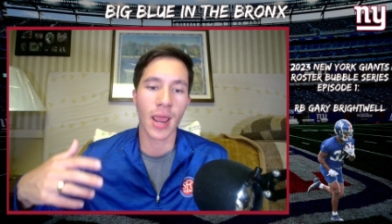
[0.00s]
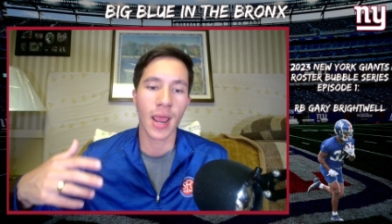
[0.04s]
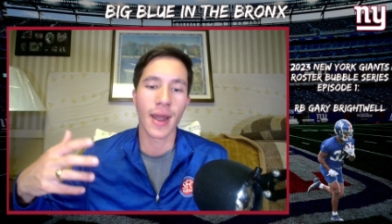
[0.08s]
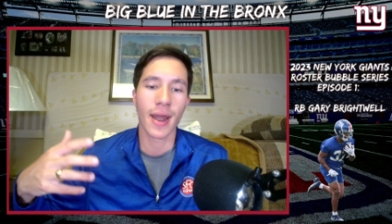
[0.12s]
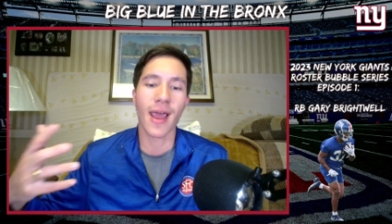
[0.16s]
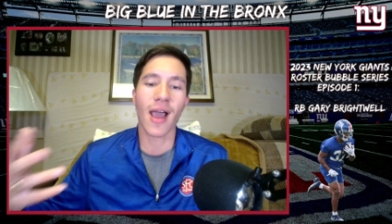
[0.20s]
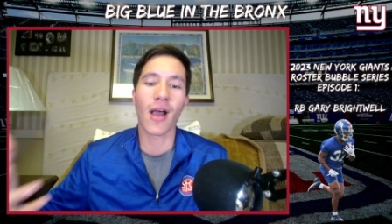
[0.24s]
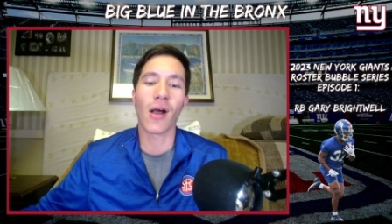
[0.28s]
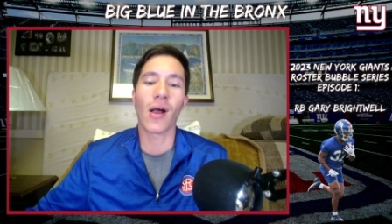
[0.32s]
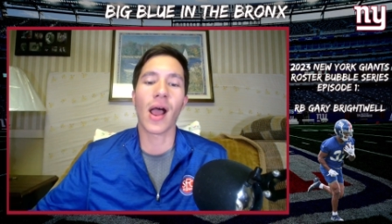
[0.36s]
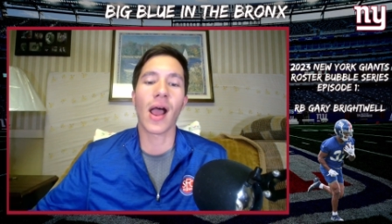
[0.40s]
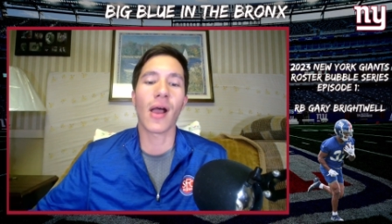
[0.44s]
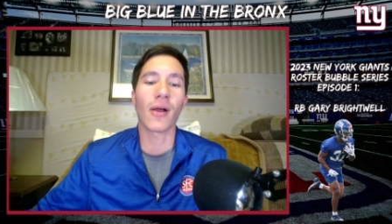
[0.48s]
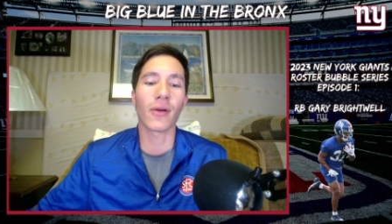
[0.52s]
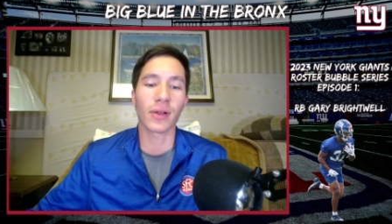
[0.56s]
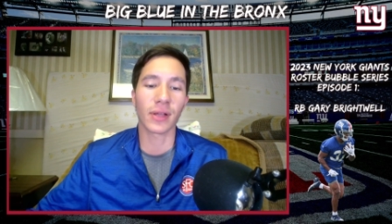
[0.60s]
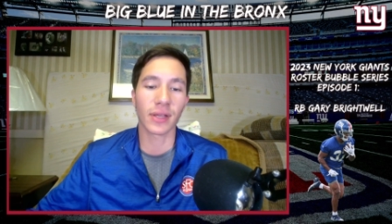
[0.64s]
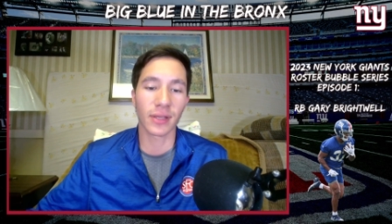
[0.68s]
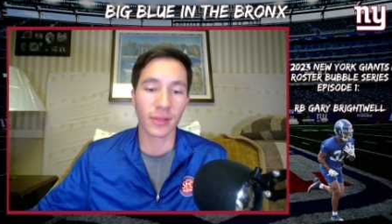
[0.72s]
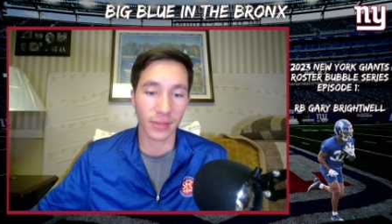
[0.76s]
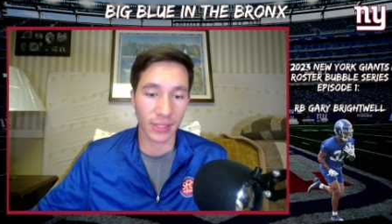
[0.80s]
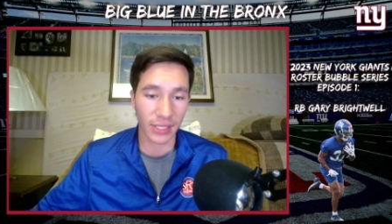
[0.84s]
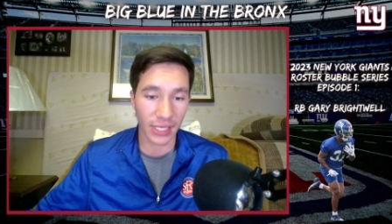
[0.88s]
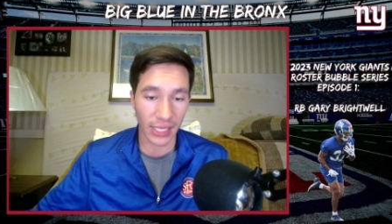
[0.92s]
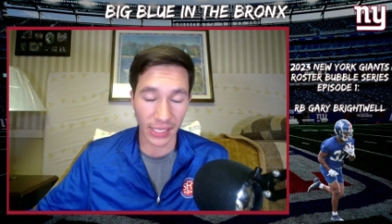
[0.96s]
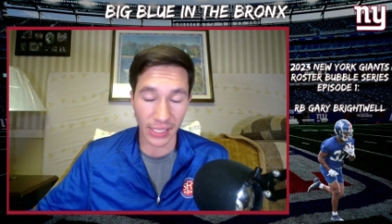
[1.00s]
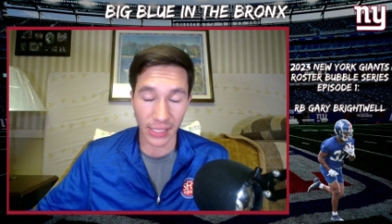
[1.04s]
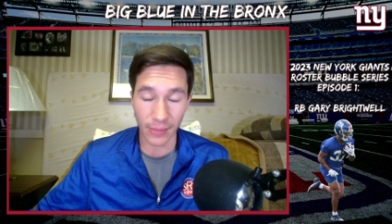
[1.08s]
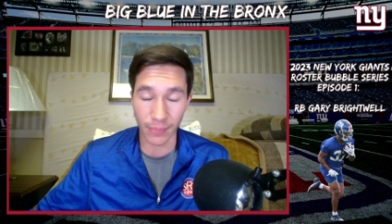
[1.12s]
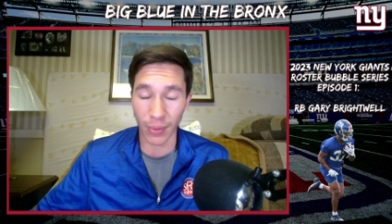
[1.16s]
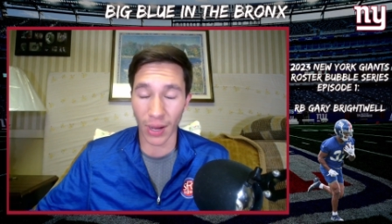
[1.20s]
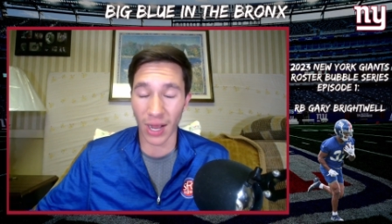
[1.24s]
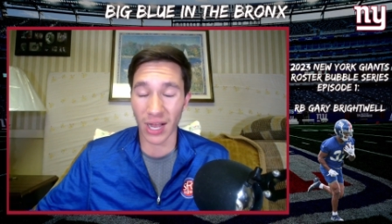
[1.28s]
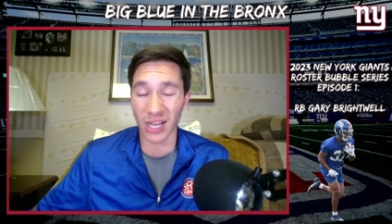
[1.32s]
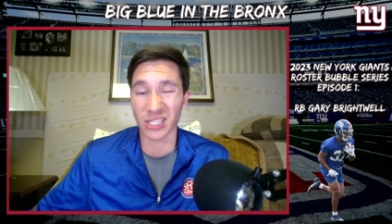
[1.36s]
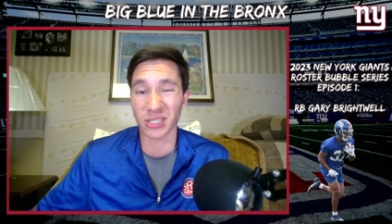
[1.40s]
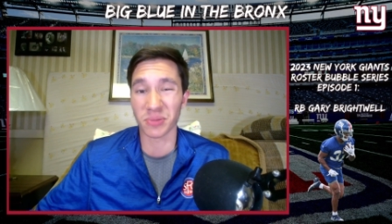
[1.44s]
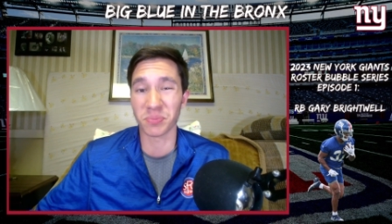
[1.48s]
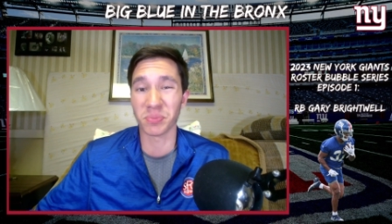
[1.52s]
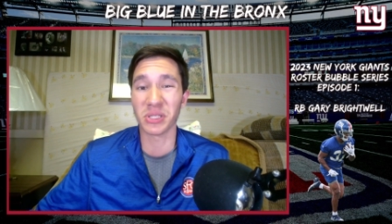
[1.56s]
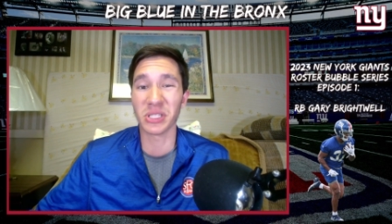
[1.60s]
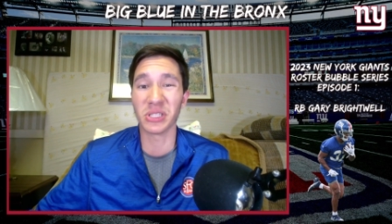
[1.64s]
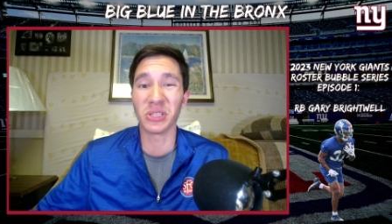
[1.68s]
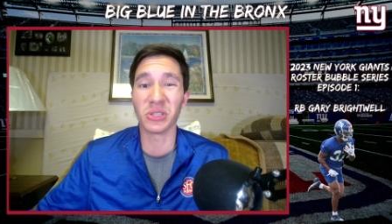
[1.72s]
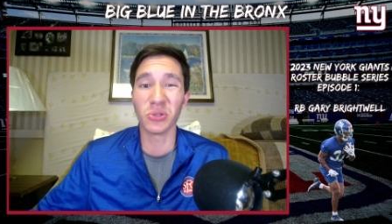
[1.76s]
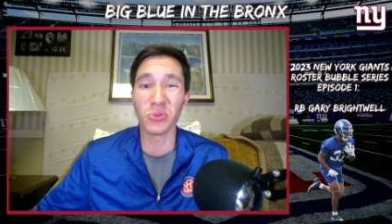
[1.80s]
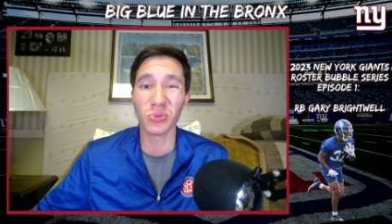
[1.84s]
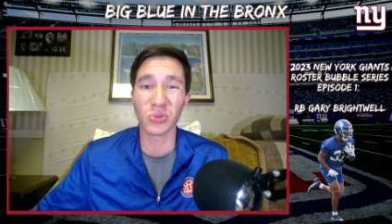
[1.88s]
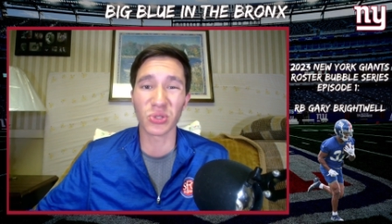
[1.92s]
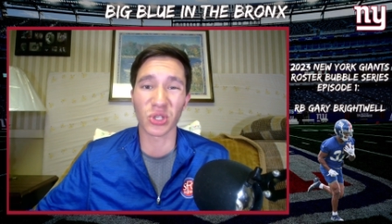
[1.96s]
Now, how can he possibly
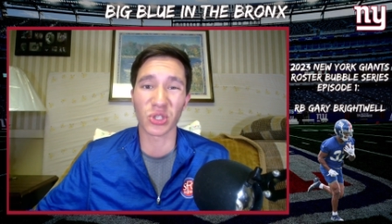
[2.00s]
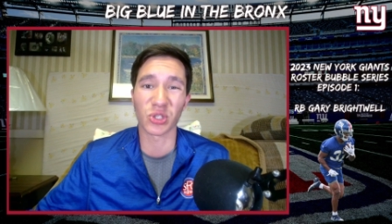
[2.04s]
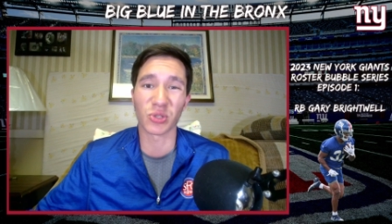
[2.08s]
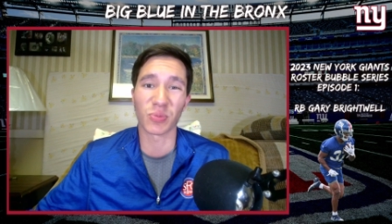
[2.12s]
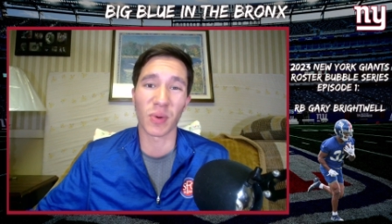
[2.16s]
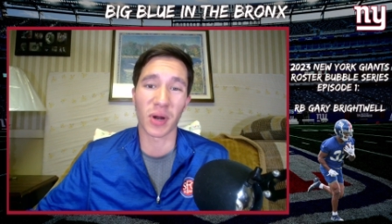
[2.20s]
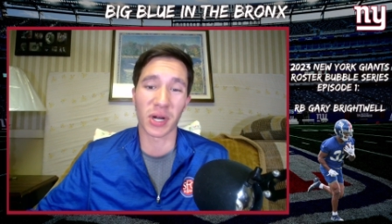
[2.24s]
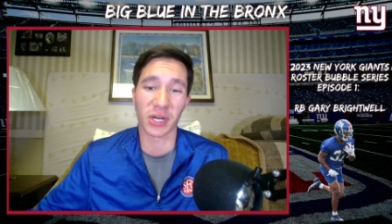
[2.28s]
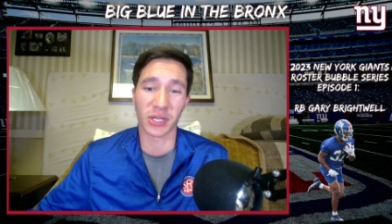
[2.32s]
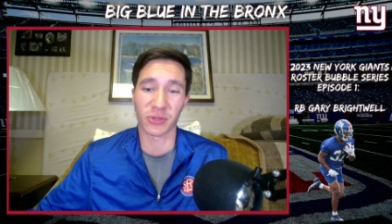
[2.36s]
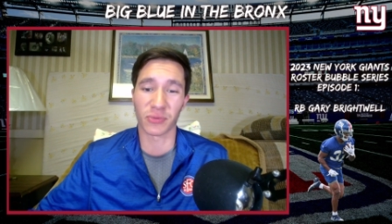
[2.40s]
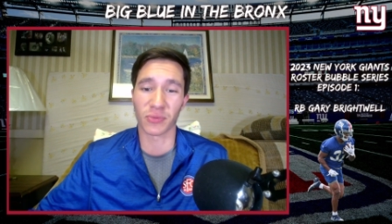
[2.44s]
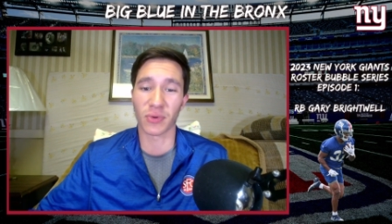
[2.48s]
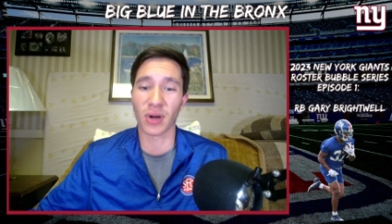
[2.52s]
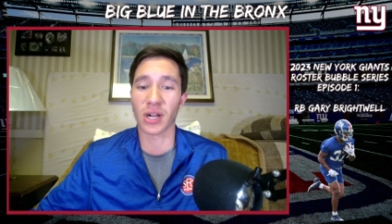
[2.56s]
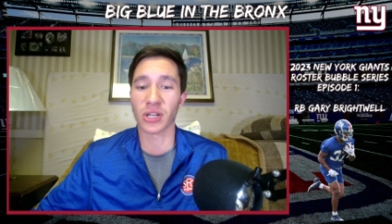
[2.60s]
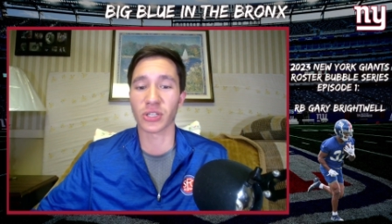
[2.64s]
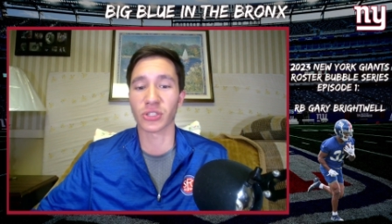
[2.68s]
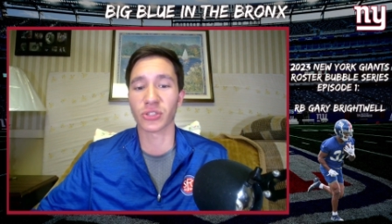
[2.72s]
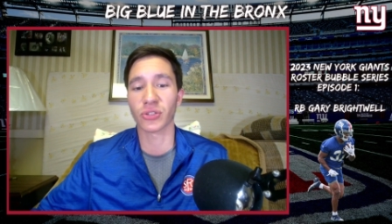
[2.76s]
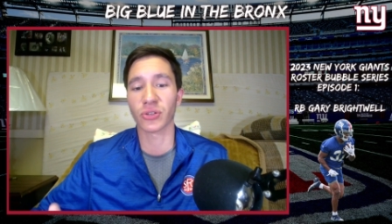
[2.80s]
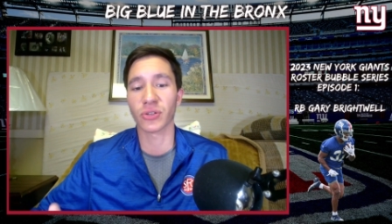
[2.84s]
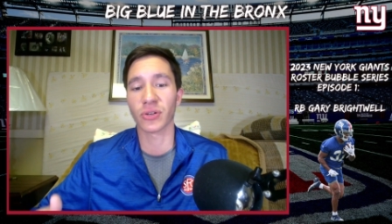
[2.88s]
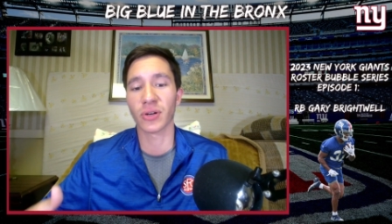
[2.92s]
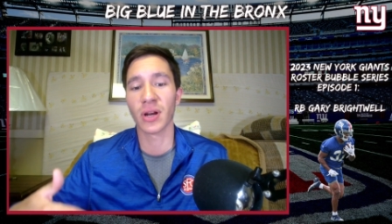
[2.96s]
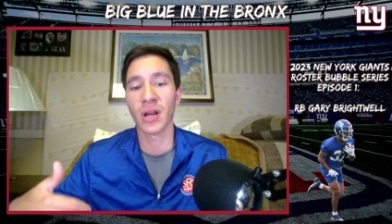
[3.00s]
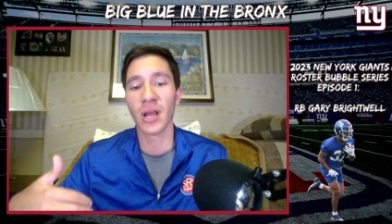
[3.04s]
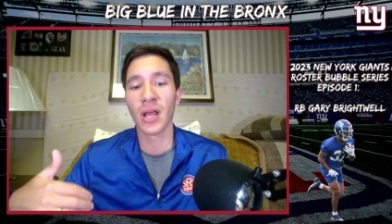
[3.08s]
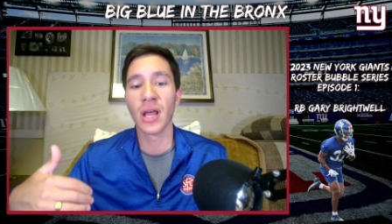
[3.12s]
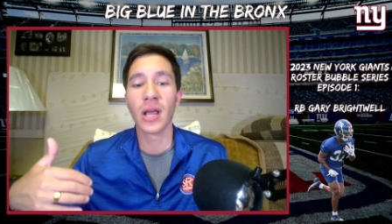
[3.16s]
lose a spot on the roster?